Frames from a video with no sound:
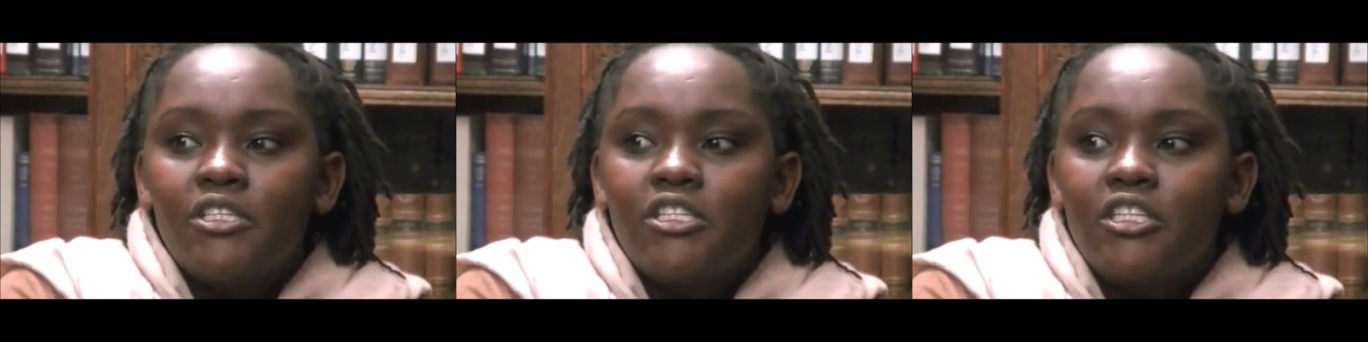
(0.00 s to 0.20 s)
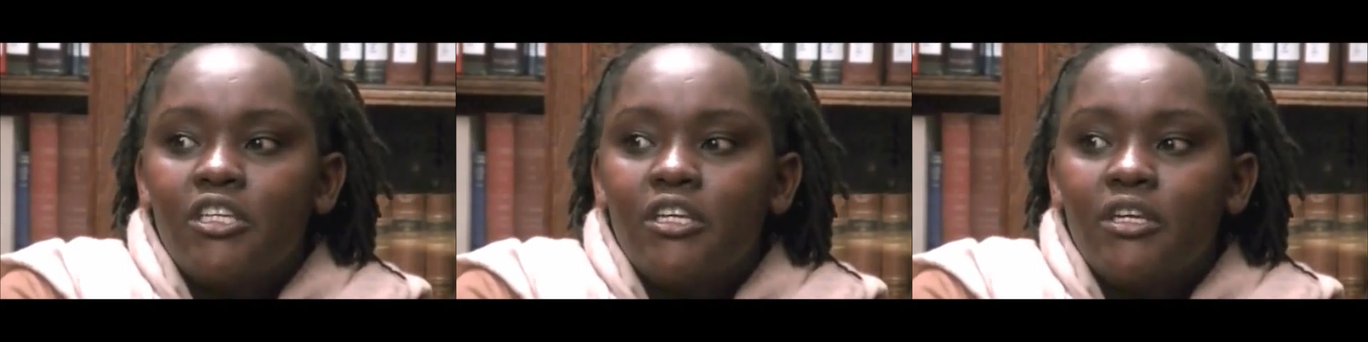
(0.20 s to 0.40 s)

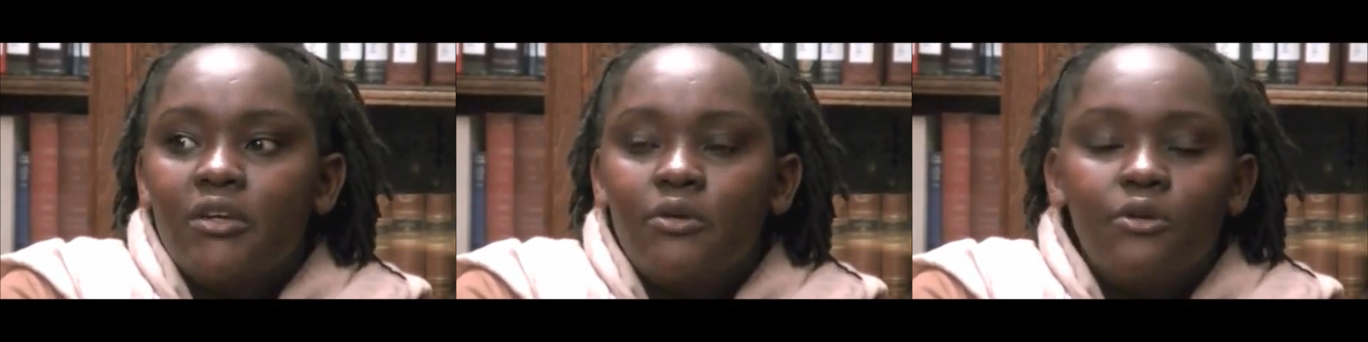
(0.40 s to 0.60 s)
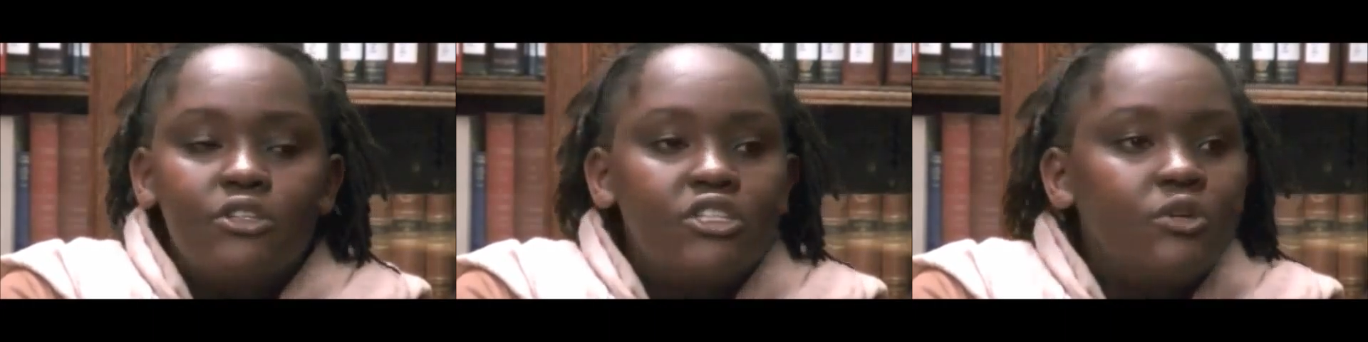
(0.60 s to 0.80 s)

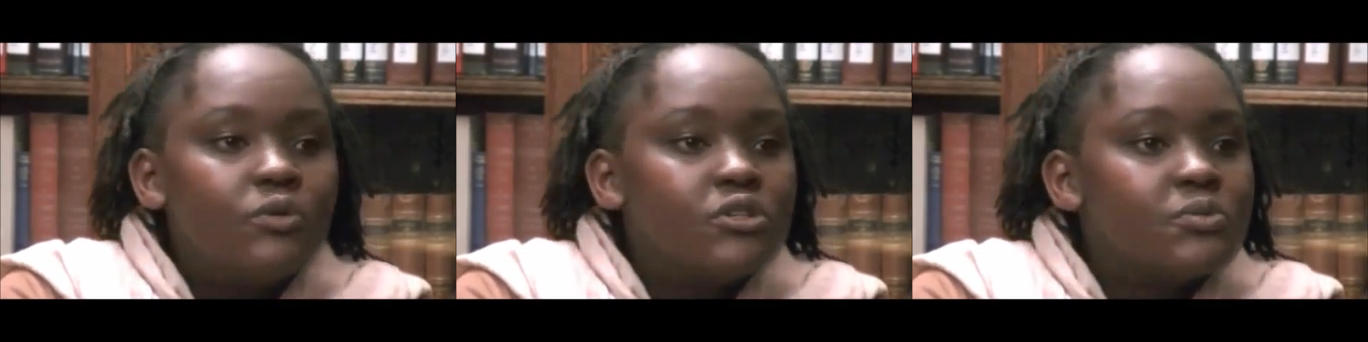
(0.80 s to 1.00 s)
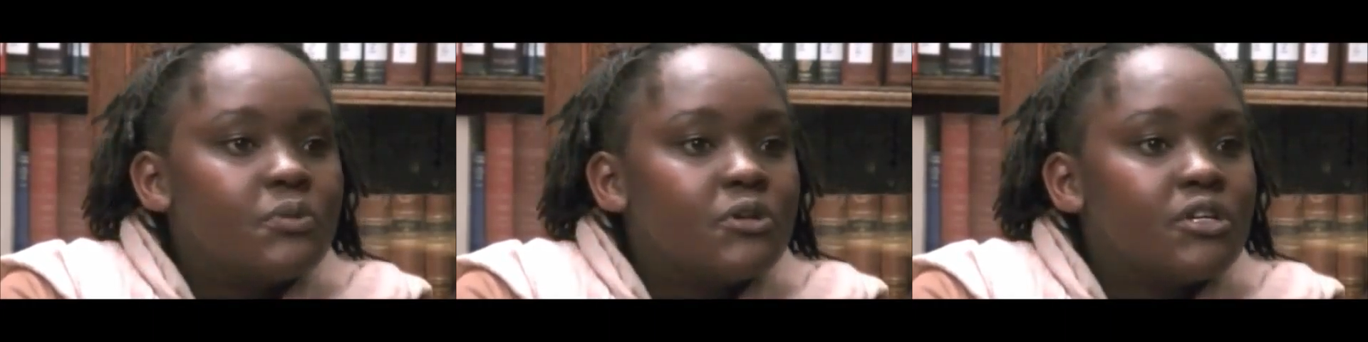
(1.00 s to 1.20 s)
she
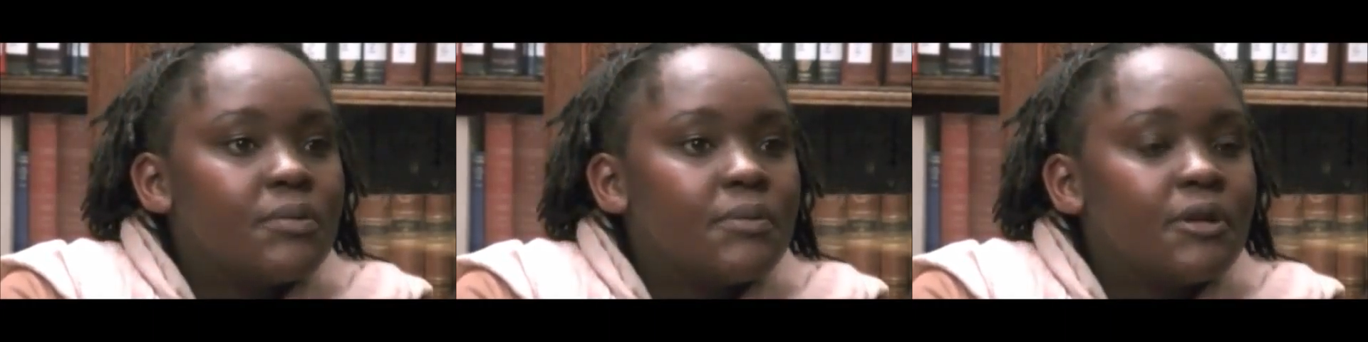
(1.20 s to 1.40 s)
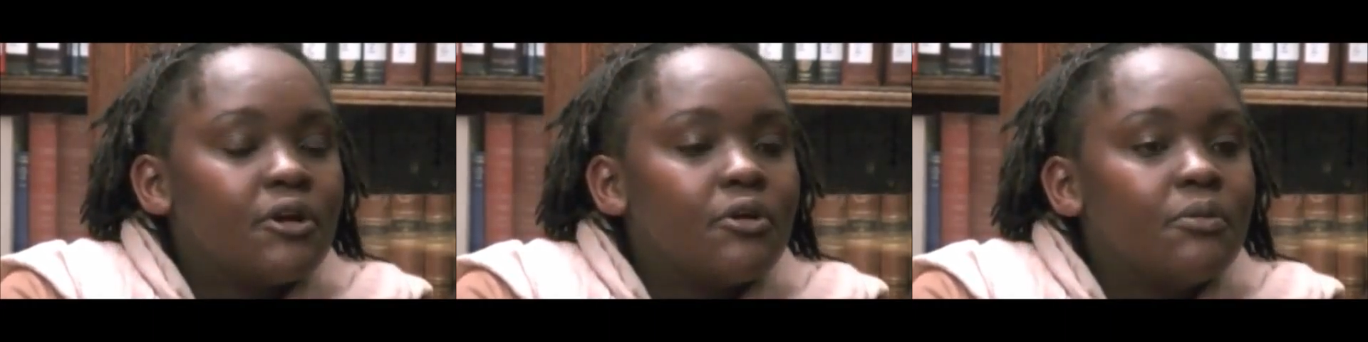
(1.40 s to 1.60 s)
was brought
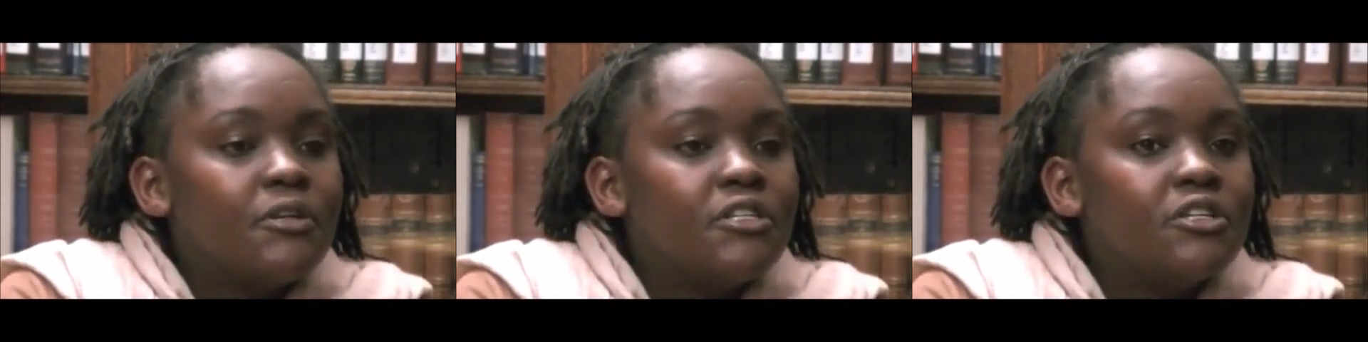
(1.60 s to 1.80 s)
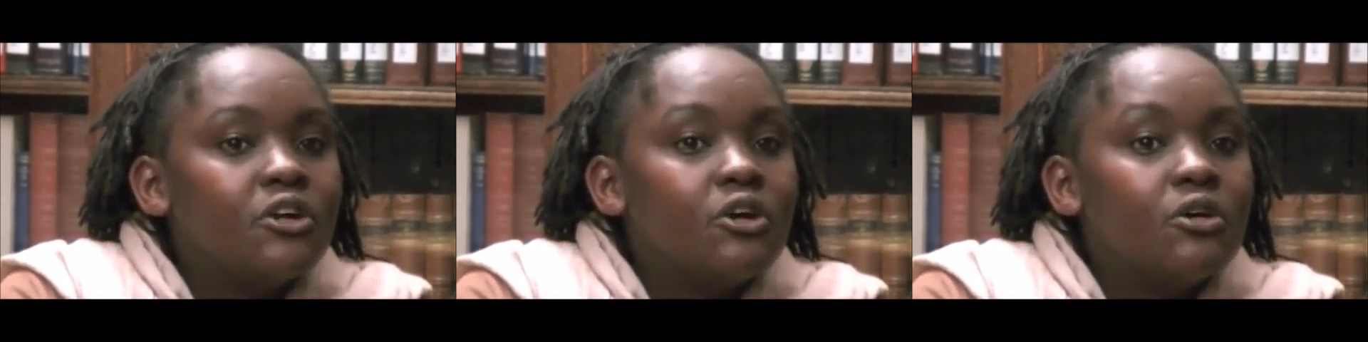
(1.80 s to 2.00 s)
up in a
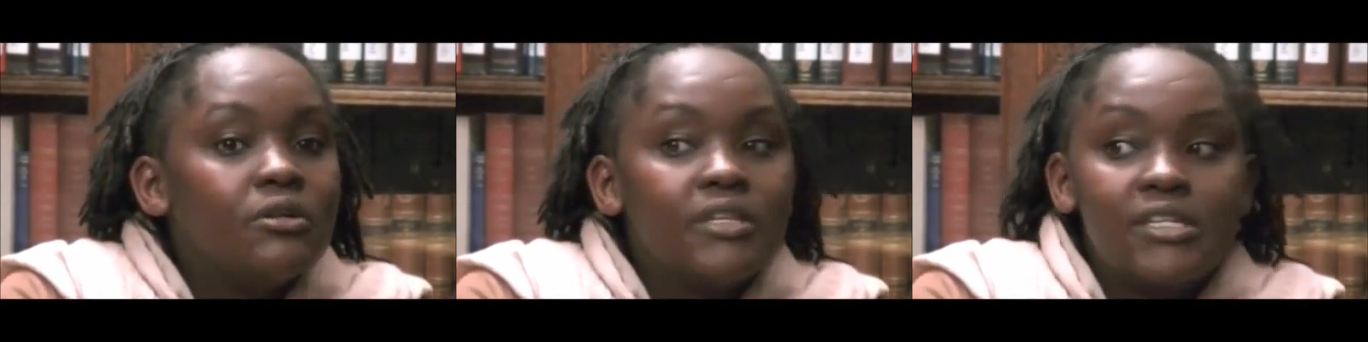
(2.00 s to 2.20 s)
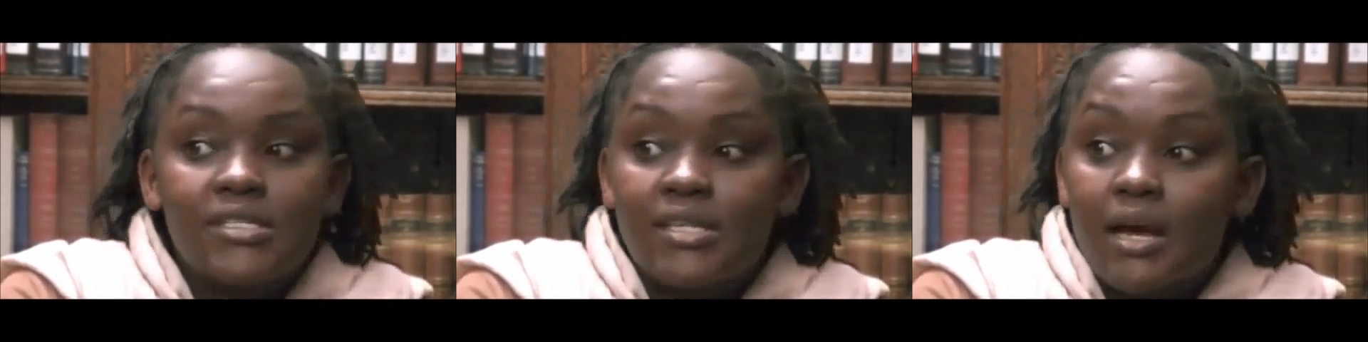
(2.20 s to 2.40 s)
community called
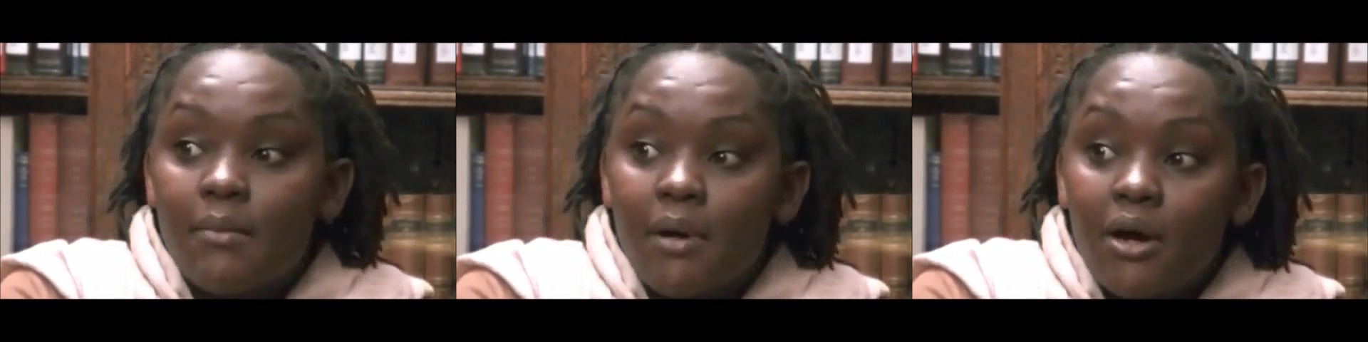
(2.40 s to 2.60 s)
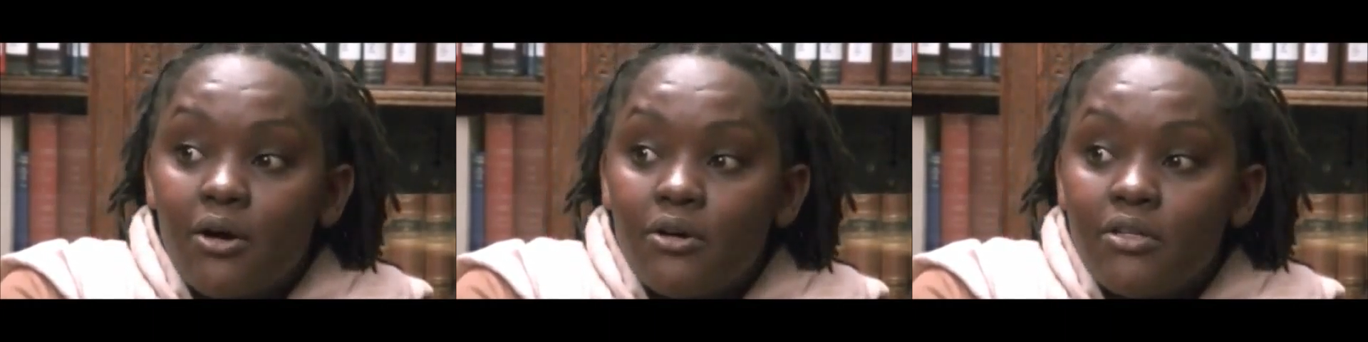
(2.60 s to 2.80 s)
the
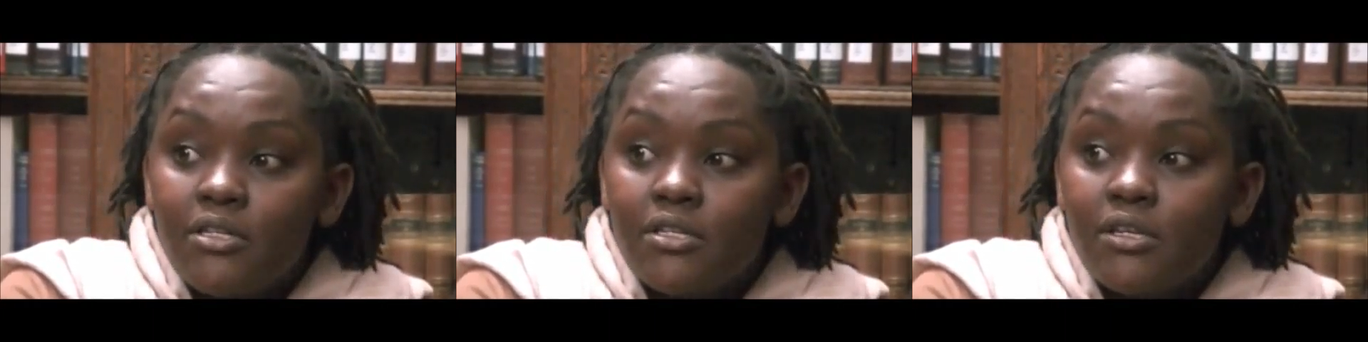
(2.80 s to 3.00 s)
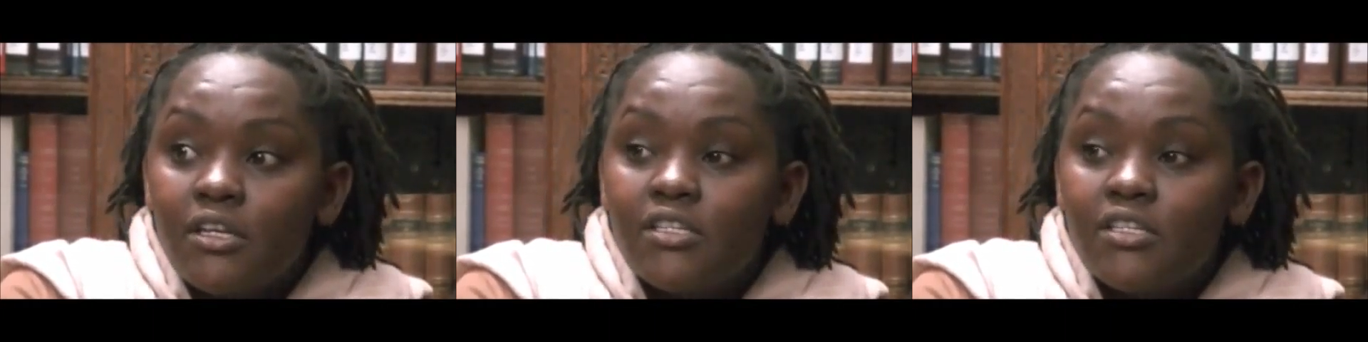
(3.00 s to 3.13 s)
Sabaot.